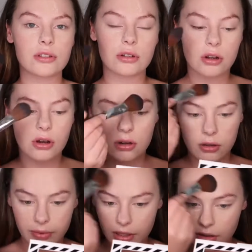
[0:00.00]
that too
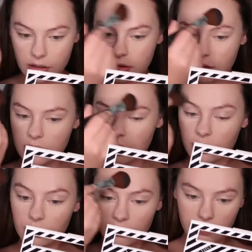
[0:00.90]
long because I
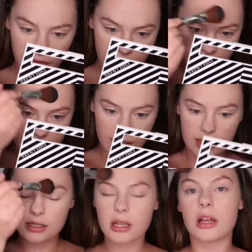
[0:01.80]
don't feel it
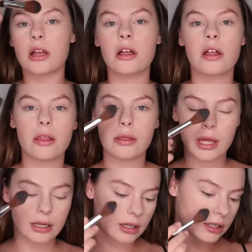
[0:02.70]
is
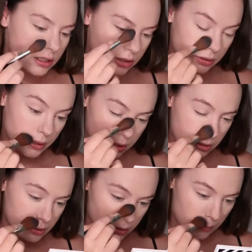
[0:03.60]
that
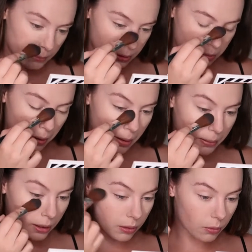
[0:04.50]
necessary, so I'm just
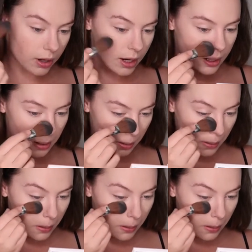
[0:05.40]
wiping it away.